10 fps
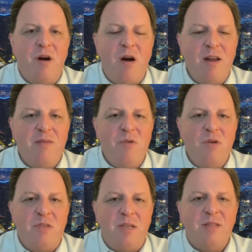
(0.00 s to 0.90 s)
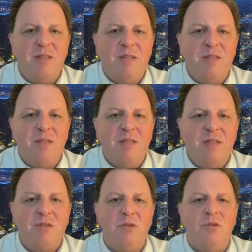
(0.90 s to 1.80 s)
already moved
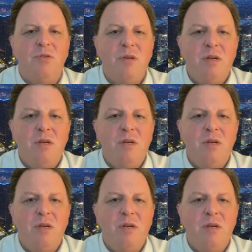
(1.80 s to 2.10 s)
into